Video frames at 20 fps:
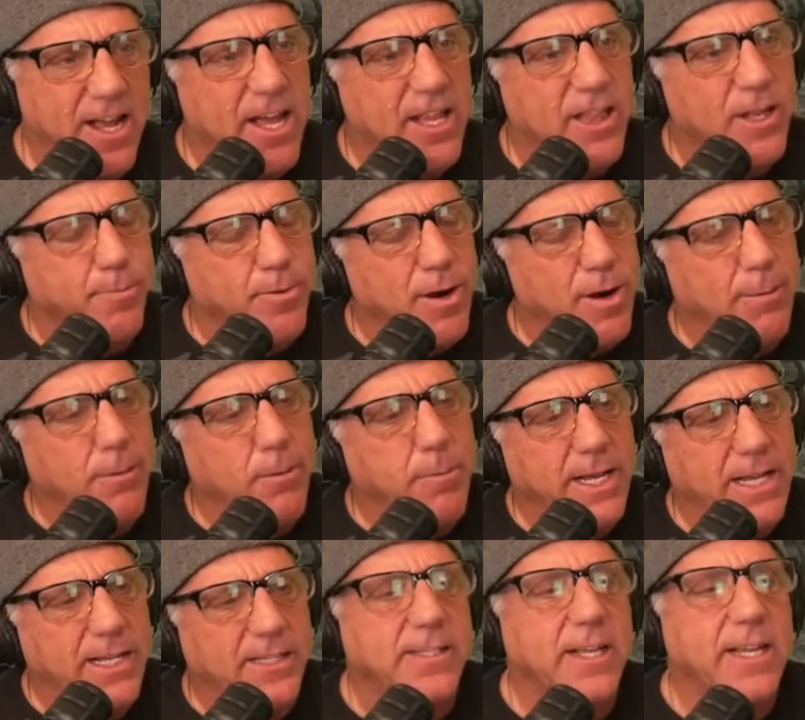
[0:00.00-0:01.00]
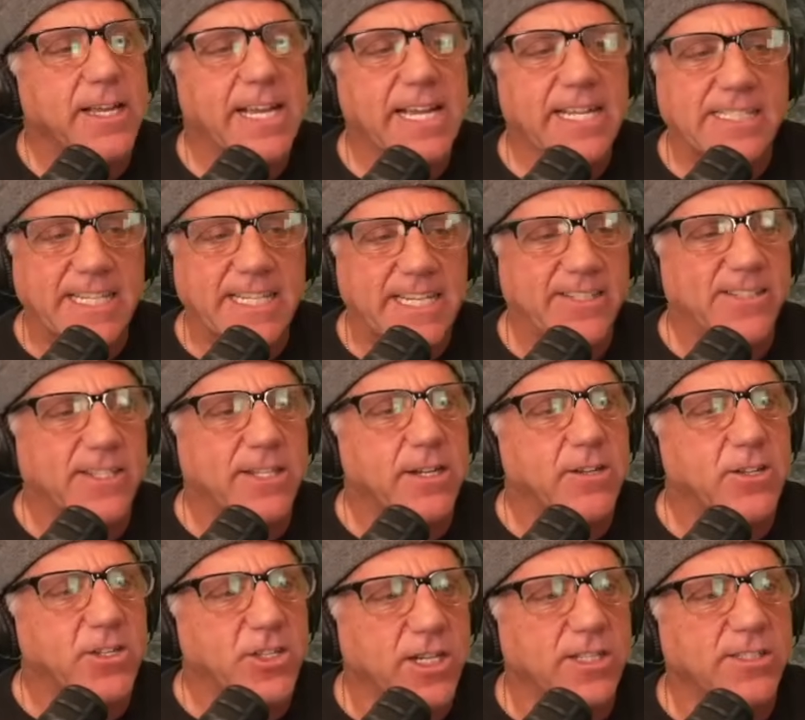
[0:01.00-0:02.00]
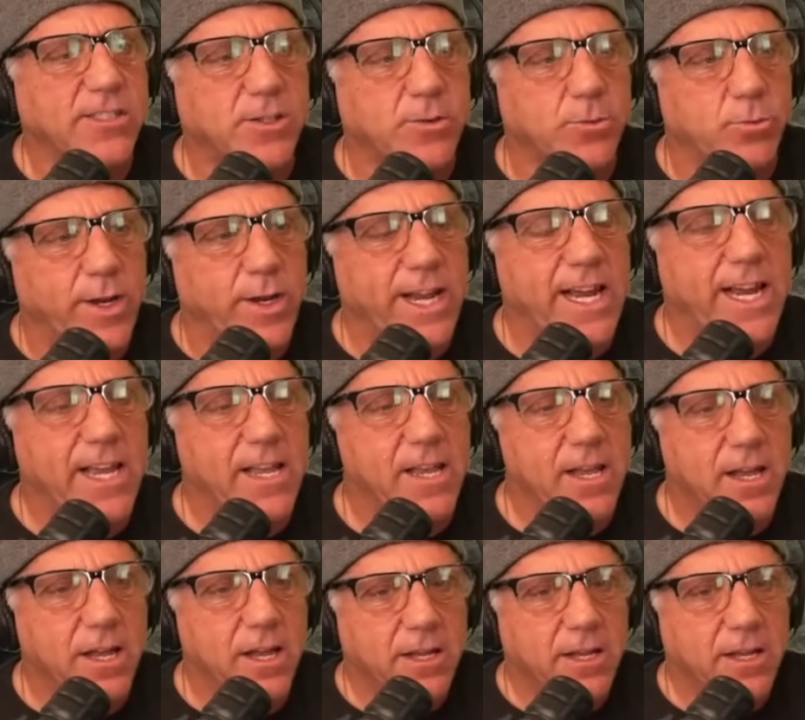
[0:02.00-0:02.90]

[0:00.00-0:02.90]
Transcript: The problem is, it's easier just to read,